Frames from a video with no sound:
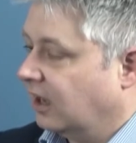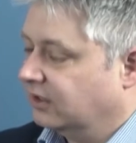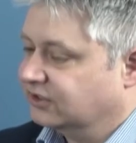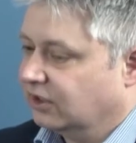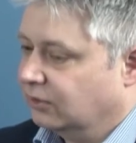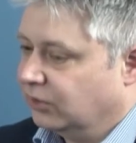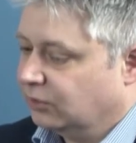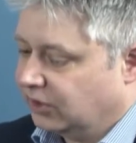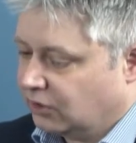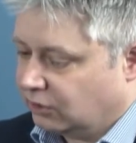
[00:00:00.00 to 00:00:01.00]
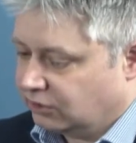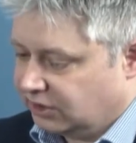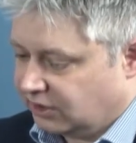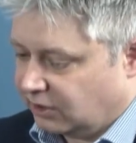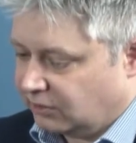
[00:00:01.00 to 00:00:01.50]
so we're not
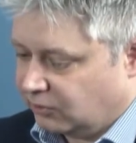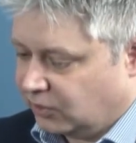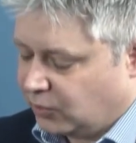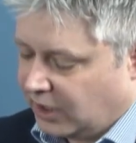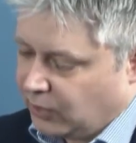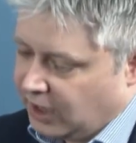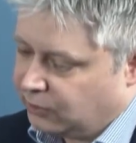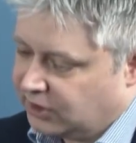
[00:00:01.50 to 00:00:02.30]
where we're